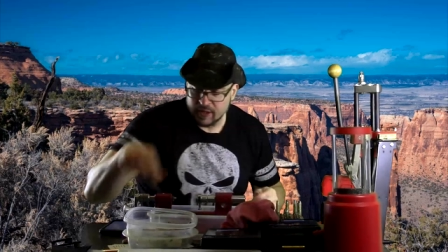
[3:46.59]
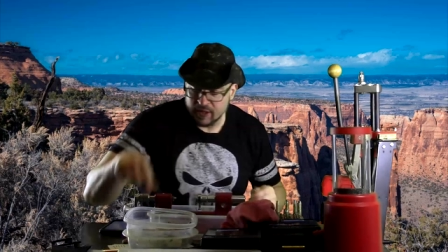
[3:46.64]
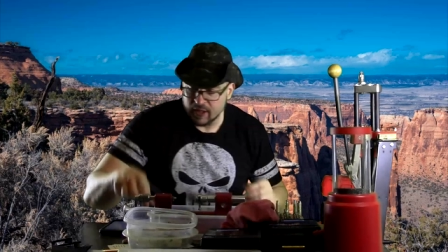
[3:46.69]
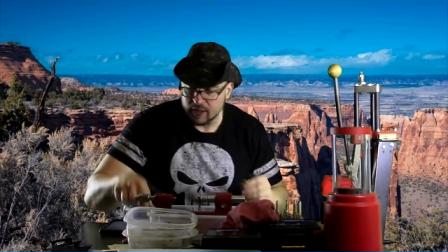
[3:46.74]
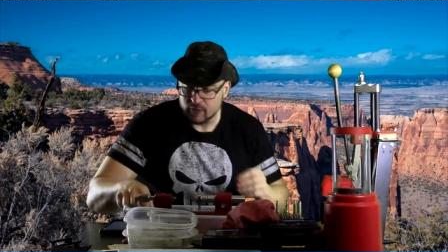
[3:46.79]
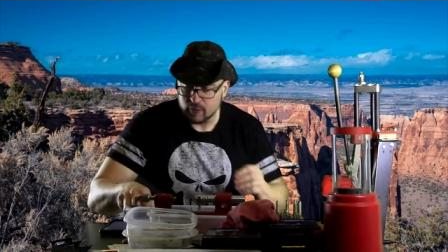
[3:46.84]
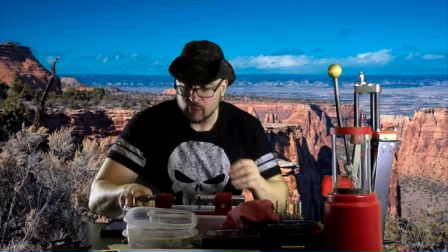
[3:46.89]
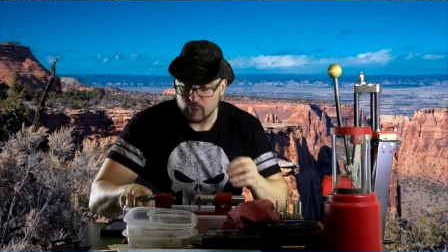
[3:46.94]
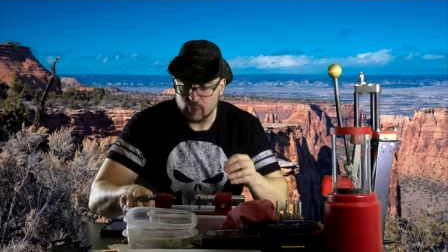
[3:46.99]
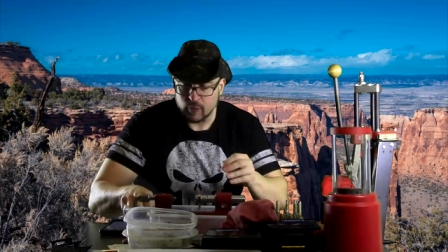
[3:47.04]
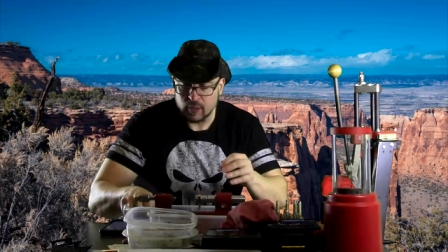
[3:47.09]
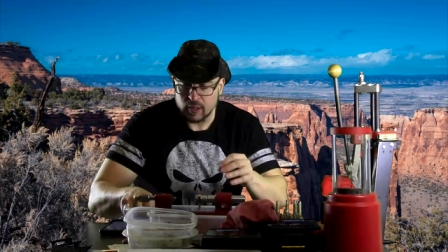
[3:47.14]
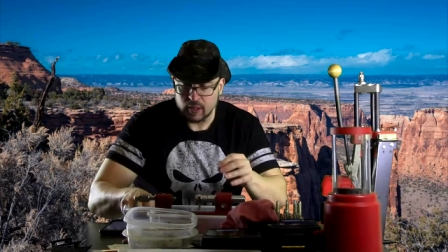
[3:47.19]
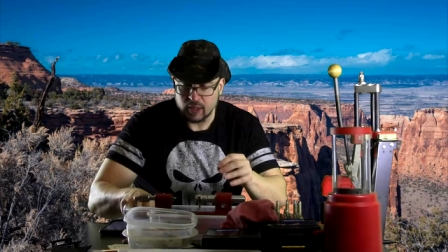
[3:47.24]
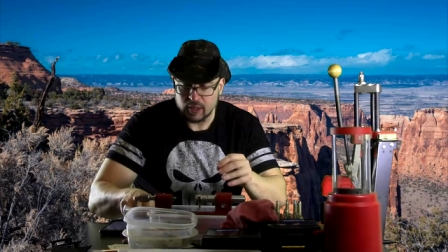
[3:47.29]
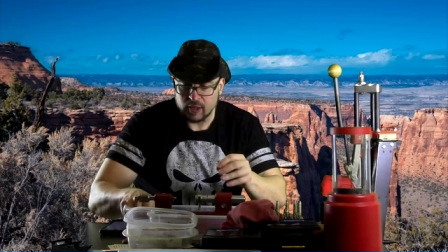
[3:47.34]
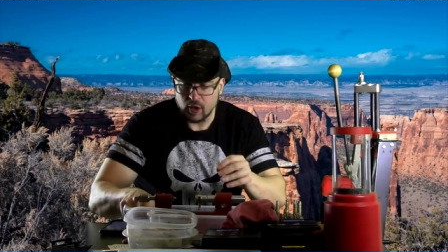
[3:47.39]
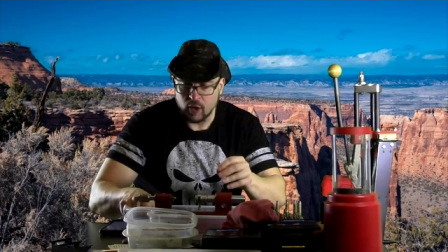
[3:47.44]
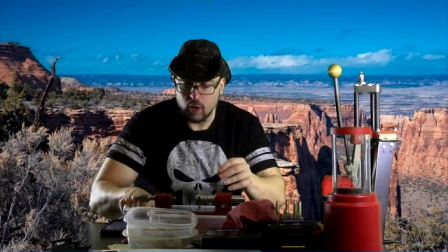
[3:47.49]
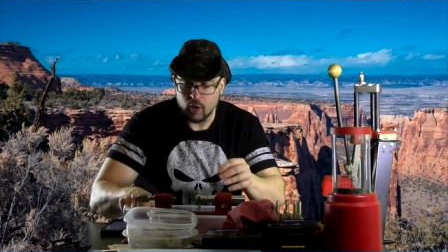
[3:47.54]
that it's
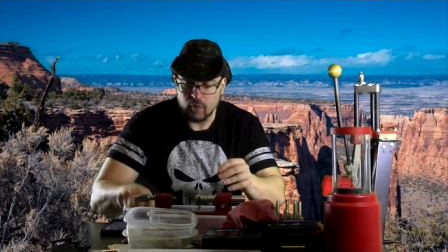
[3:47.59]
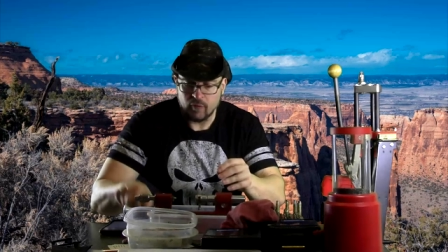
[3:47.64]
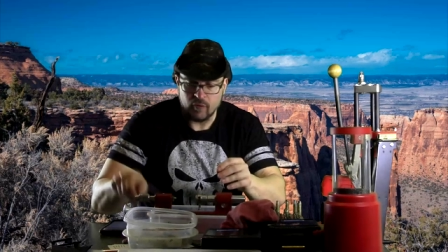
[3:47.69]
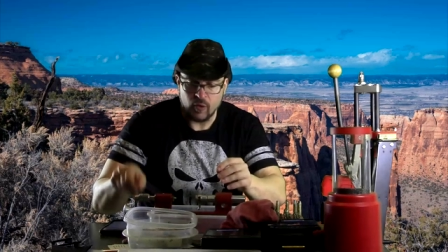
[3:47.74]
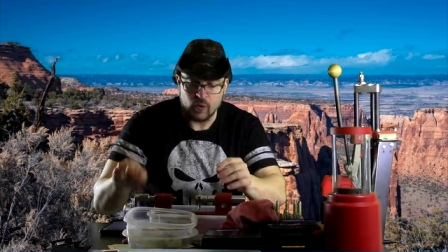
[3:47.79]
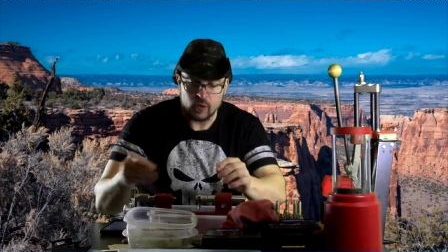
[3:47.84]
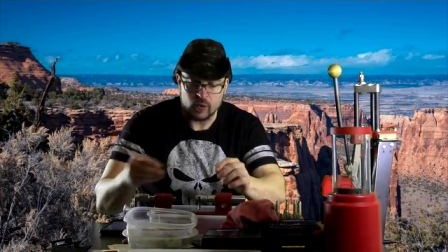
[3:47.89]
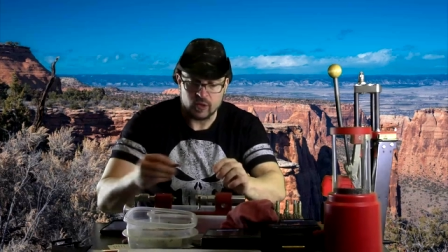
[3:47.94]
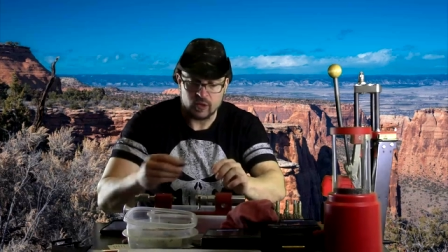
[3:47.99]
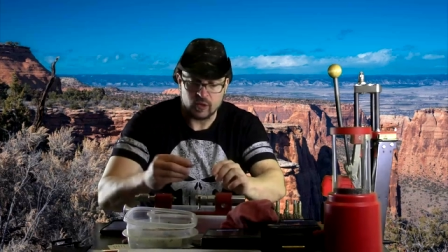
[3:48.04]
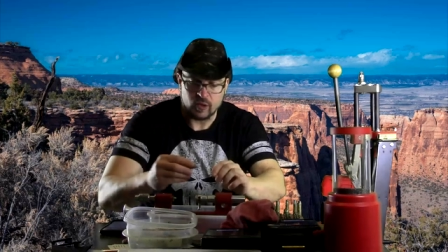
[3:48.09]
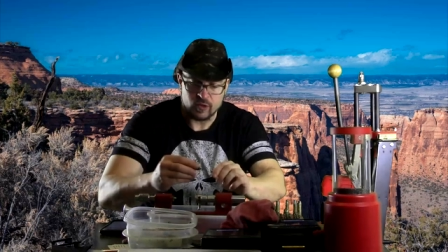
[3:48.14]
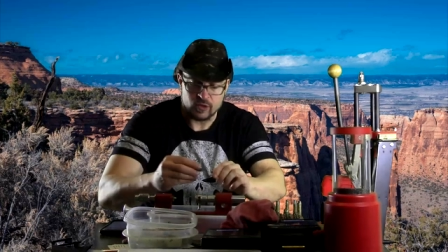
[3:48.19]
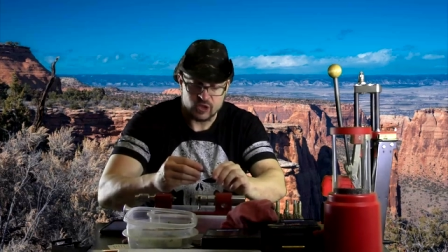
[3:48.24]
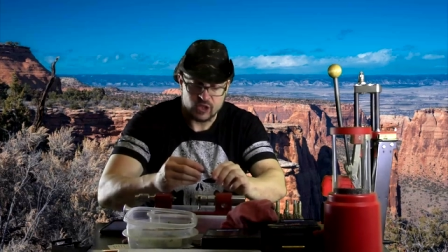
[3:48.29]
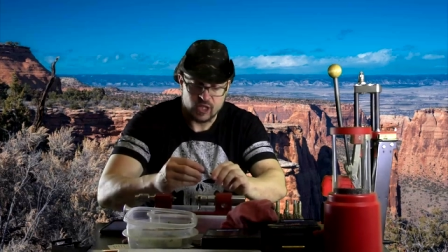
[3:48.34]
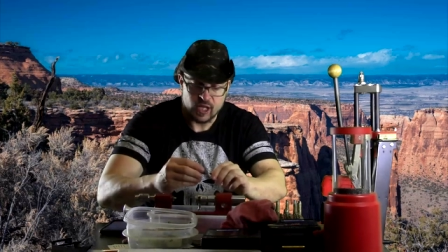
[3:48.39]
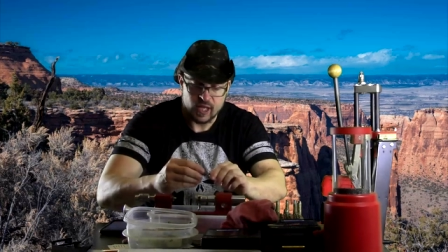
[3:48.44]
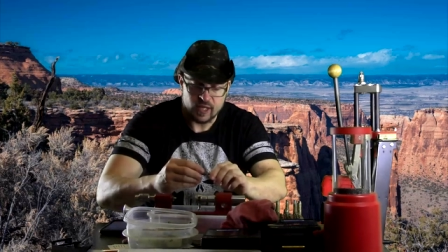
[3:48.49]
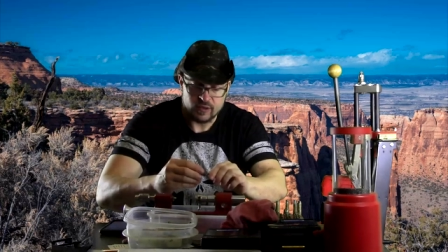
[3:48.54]
really, the whole focus on
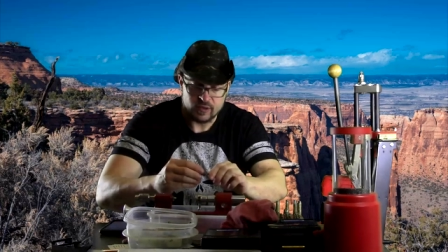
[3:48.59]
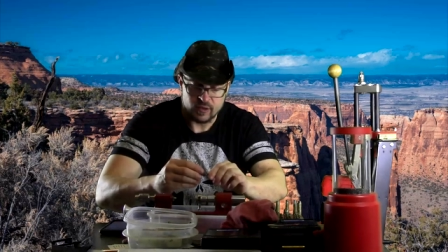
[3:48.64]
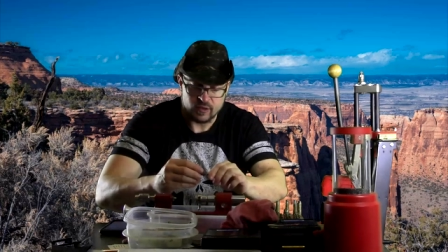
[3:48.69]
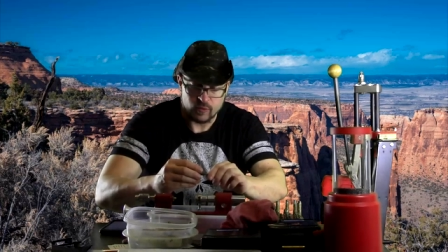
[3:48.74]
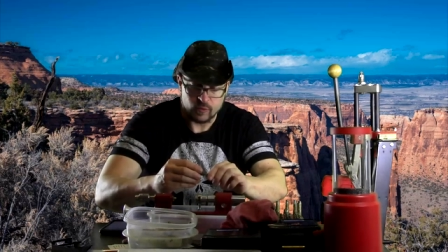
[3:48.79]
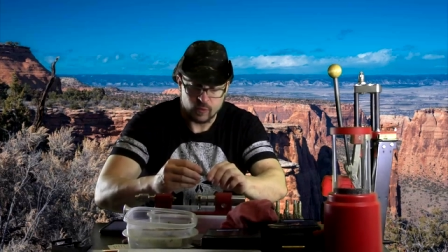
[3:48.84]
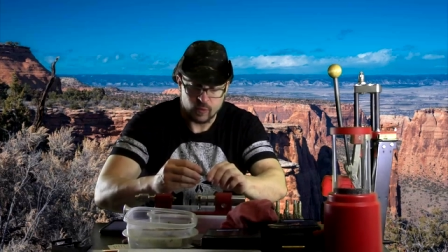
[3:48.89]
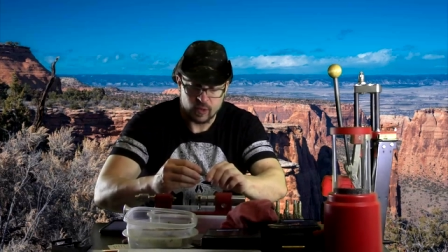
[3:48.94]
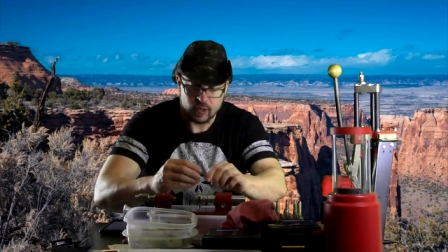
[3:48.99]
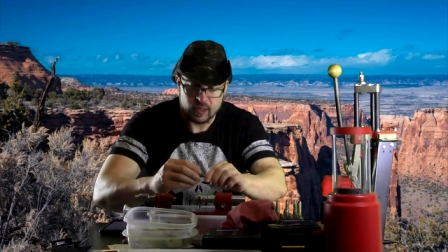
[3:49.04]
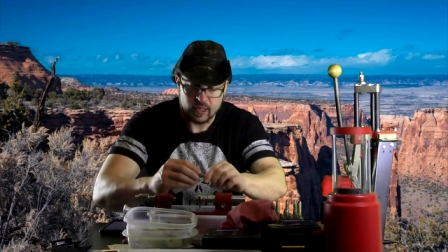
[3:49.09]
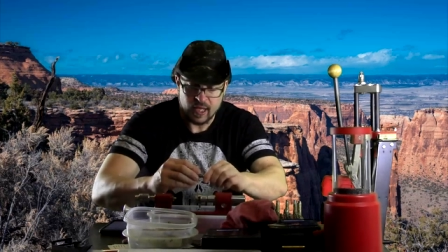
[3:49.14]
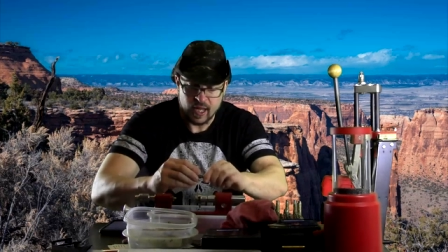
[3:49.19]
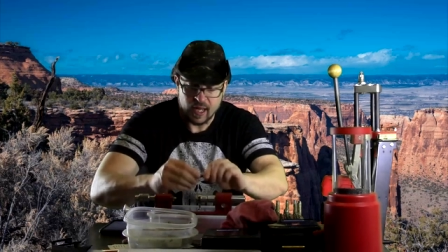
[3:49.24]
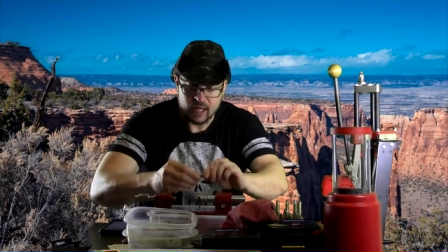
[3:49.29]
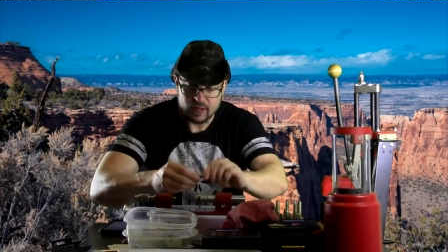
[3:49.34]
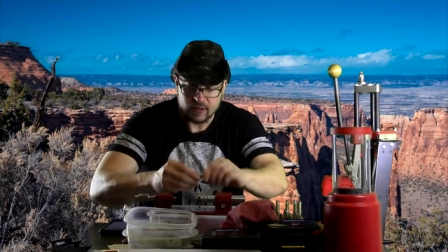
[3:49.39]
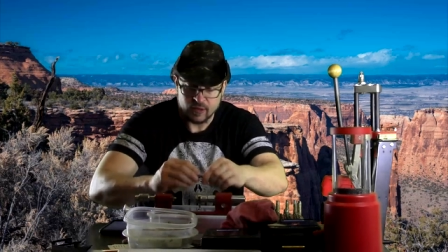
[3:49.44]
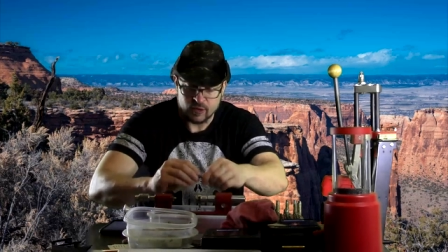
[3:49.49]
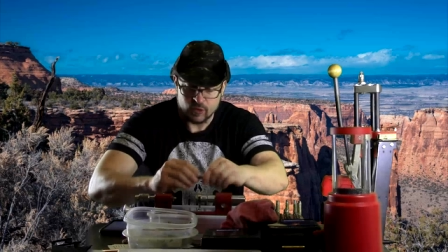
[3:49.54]
chest is really
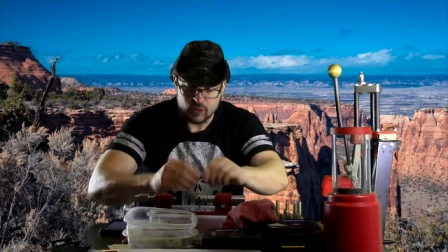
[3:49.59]
has to